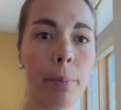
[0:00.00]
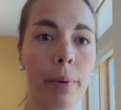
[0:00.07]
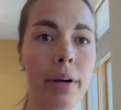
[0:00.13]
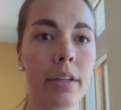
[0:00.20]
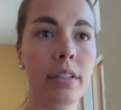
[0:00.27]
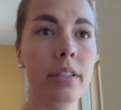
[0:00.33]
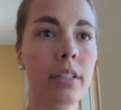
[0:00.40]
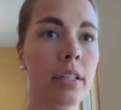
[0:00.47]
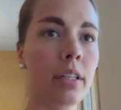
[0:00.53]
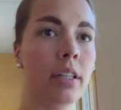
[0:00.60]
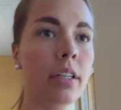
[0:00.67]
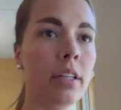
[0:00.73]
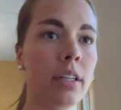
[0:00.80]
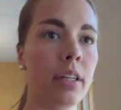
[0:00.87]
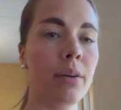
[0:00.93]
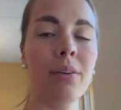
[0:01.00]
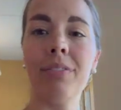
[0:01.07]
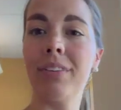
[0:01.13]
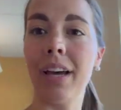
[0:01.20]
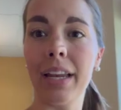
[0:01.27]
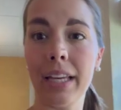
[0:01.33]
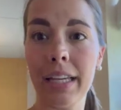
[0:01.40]
but we've
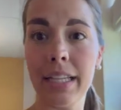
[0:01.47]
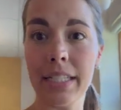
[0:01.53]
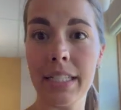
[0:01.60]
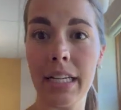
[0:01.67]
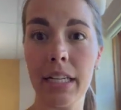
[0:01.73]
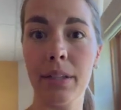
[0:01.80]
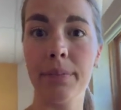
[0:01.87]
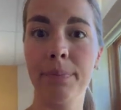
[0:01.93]
got to get it done.